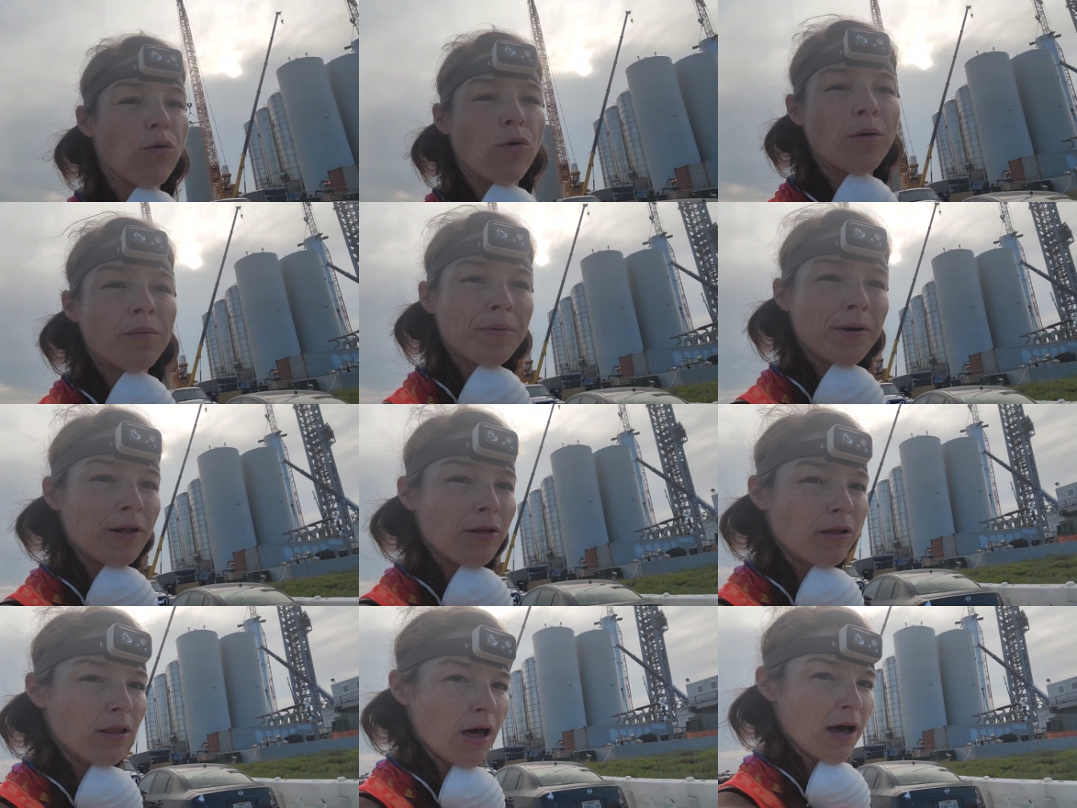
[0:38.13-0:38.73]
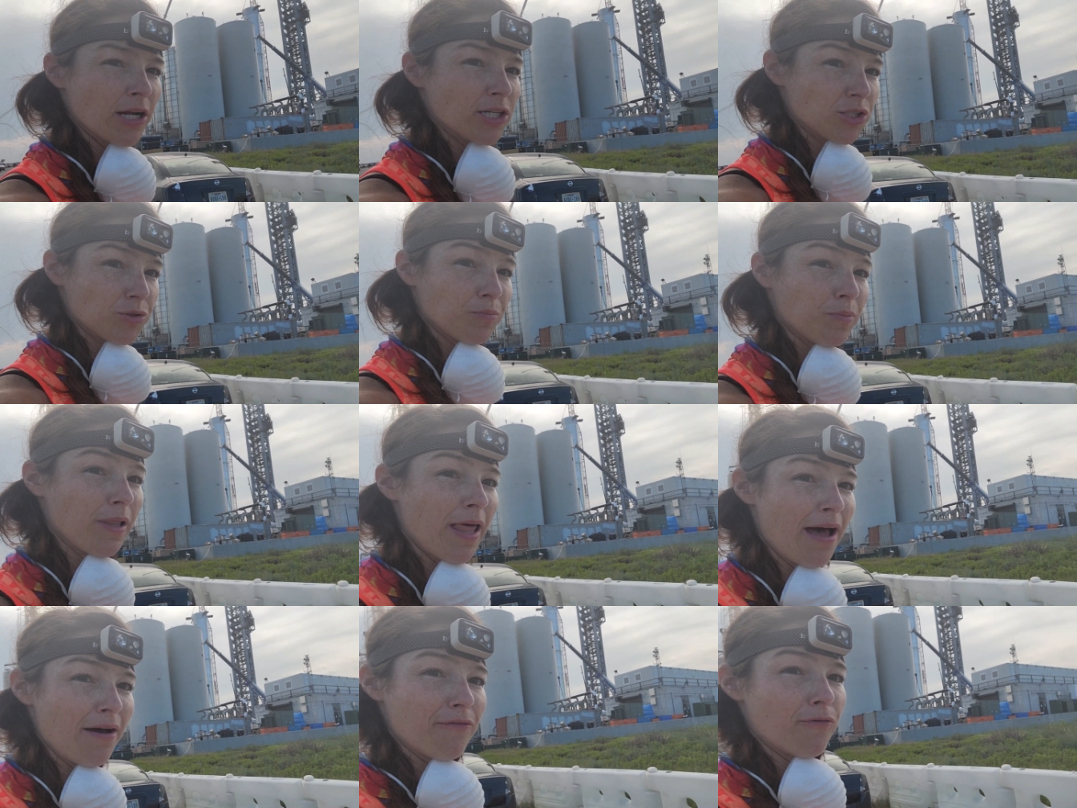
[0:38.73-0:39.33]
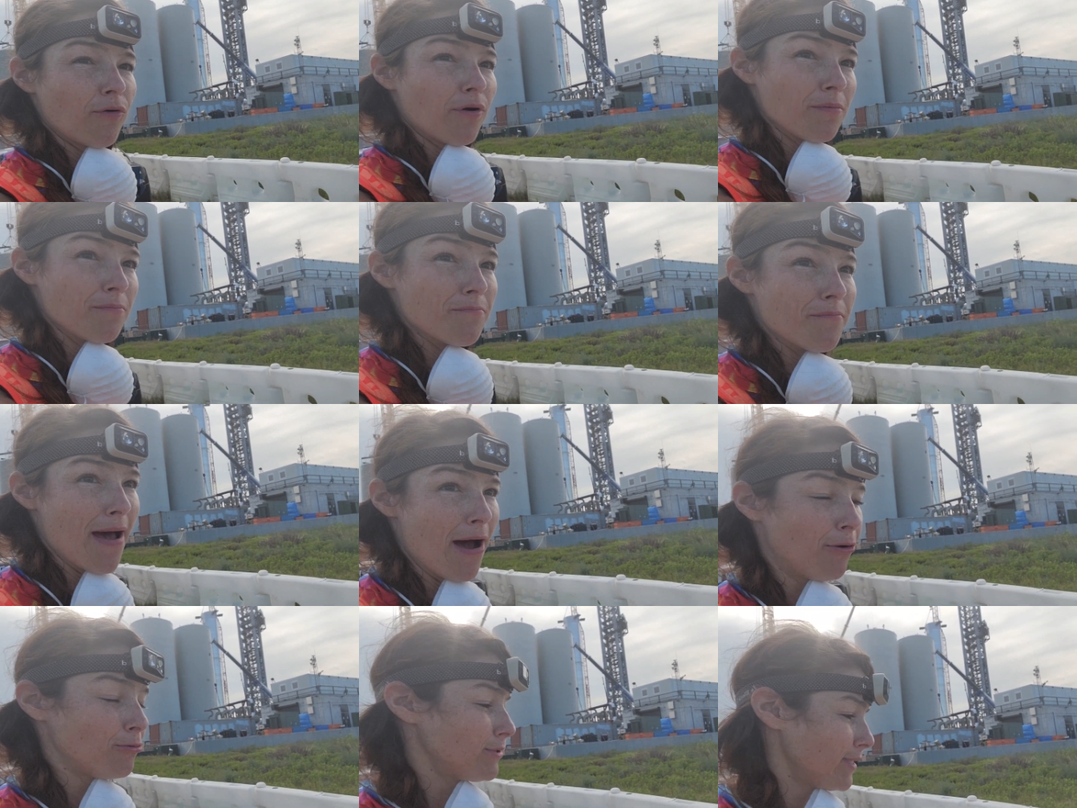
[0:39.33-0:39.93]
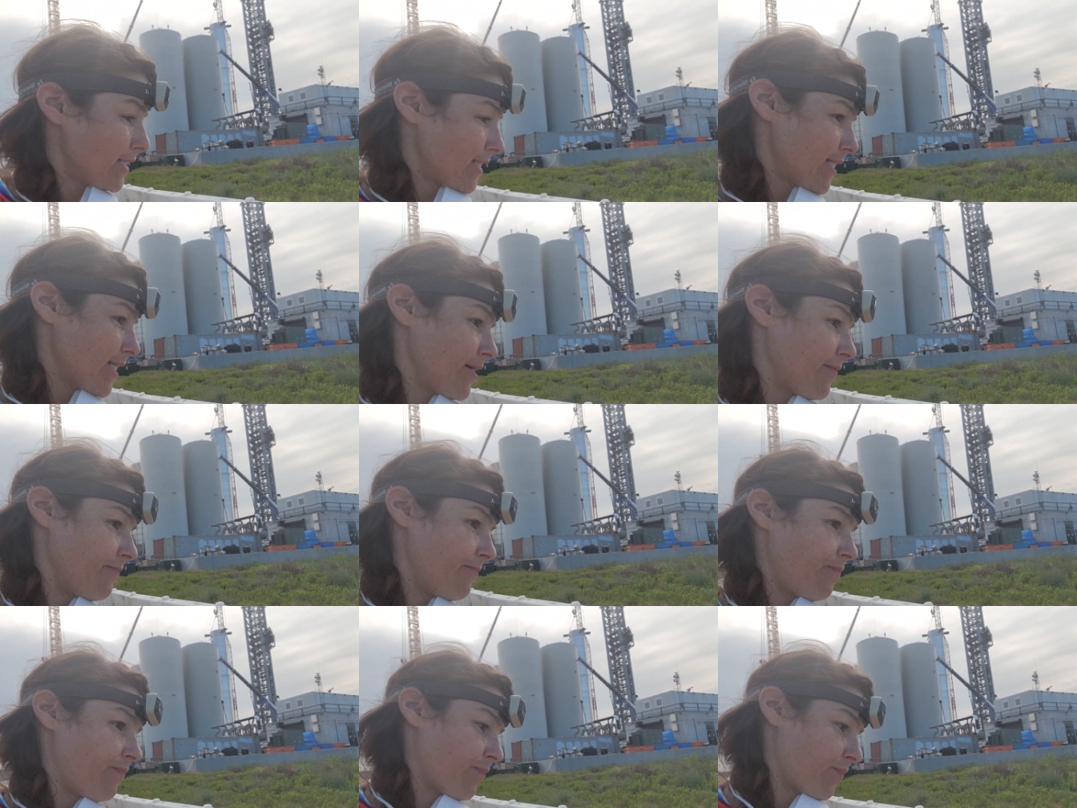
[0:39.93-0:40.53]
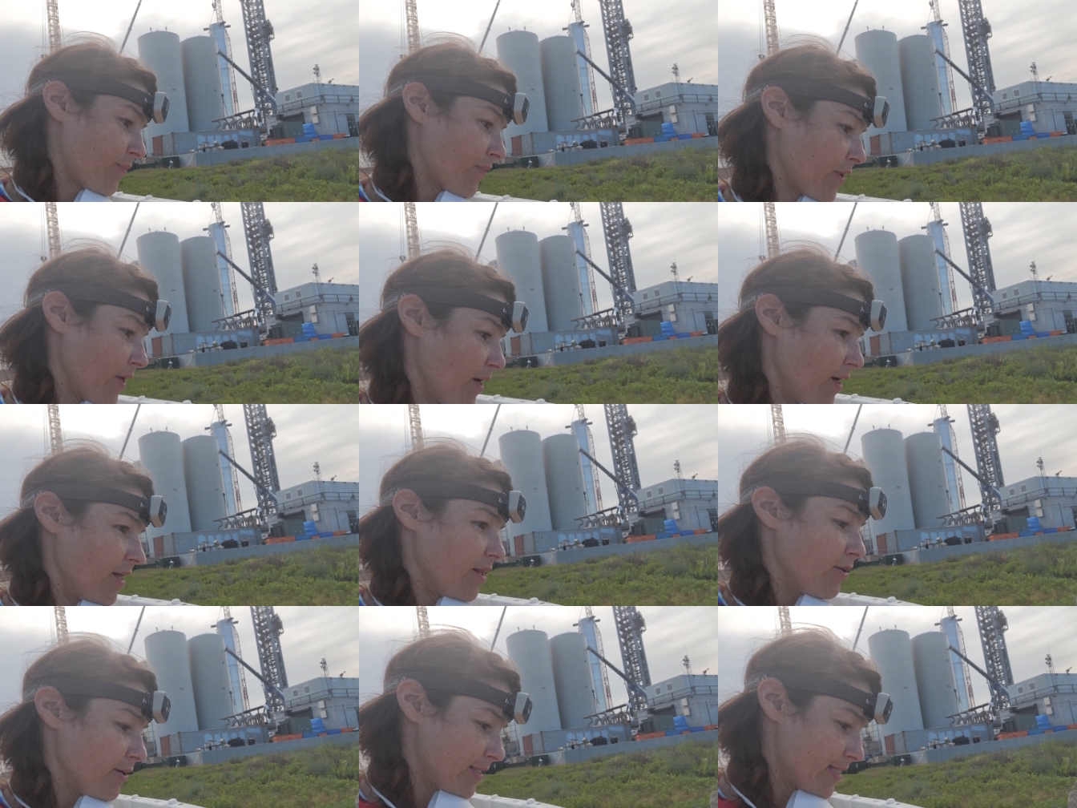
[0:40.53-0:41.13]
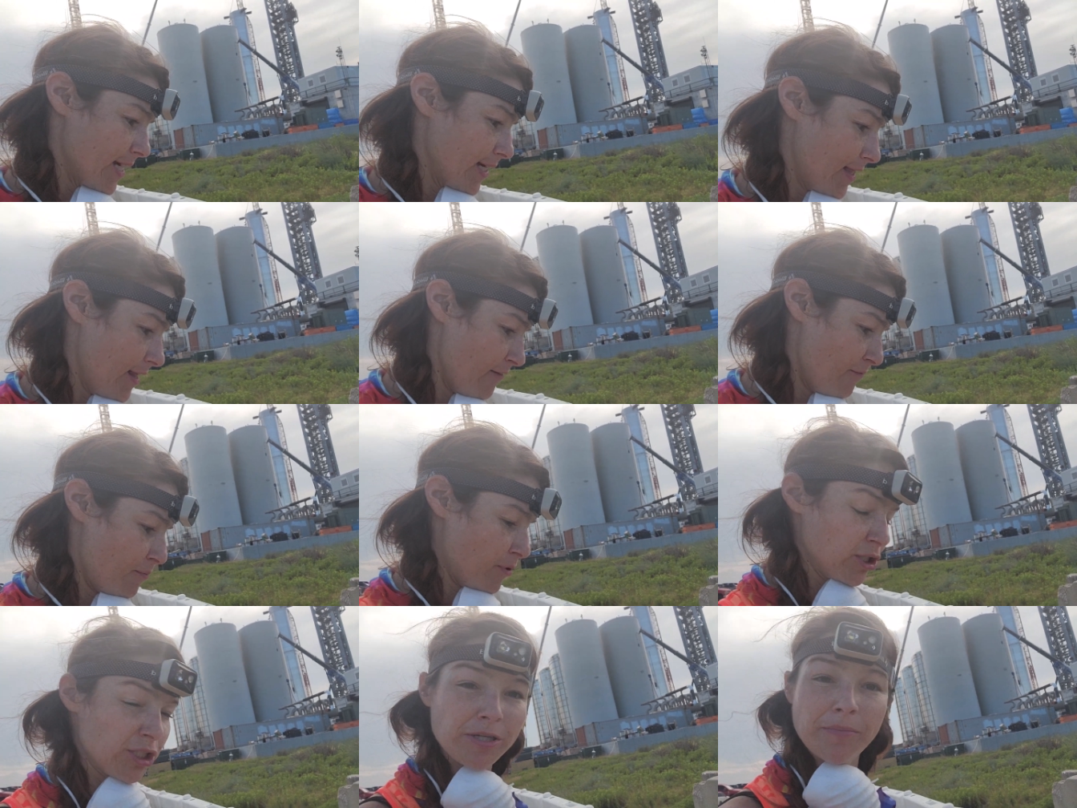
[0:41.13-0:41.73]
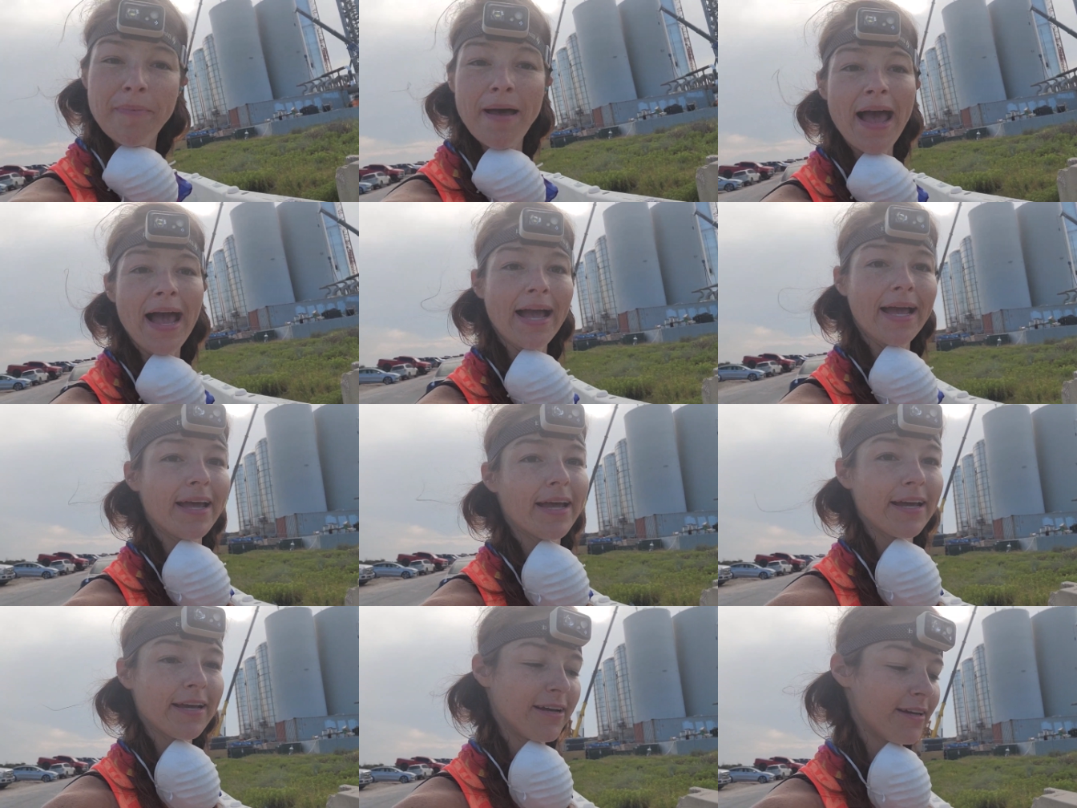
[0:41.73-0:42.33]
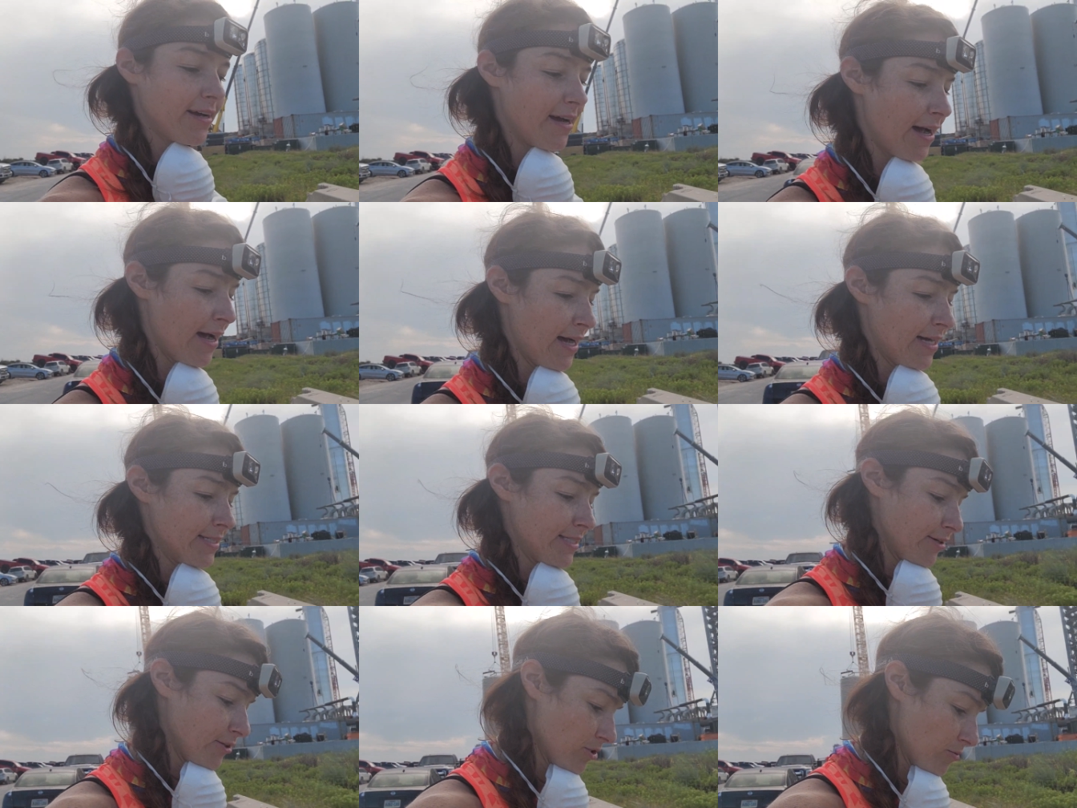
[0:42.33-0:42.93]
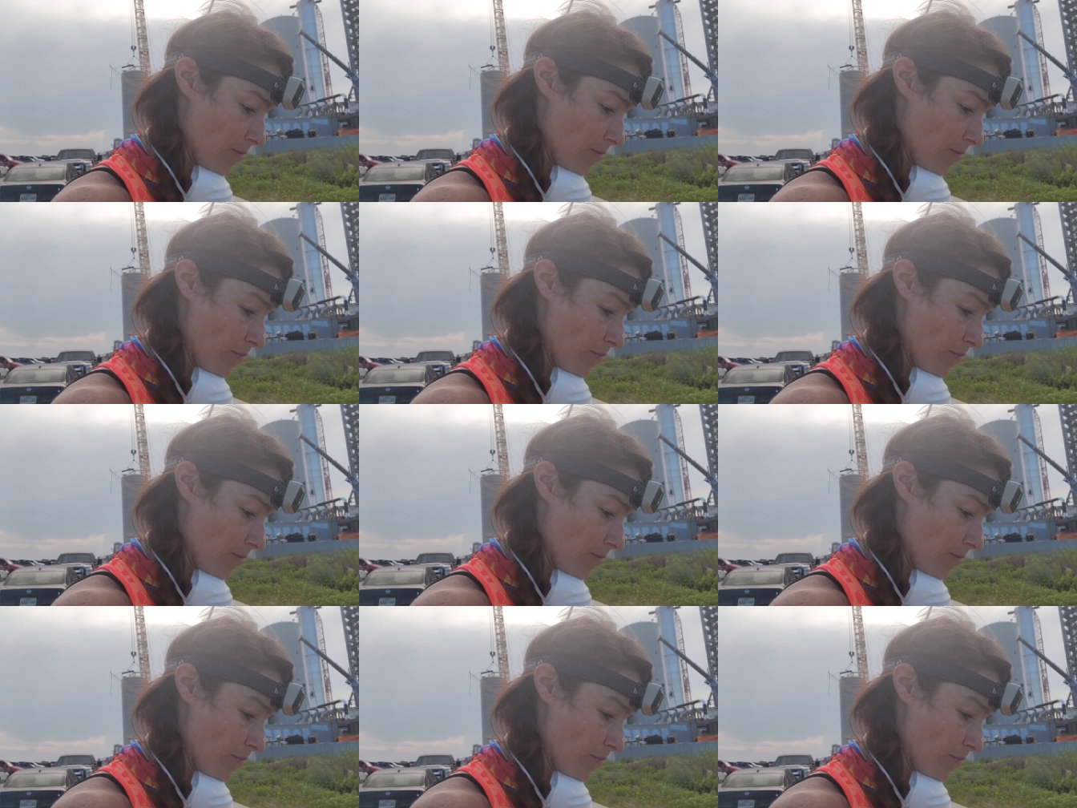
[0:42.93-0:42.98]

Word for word: orbital launch platform mount. Looks like they've pushed it back uh, till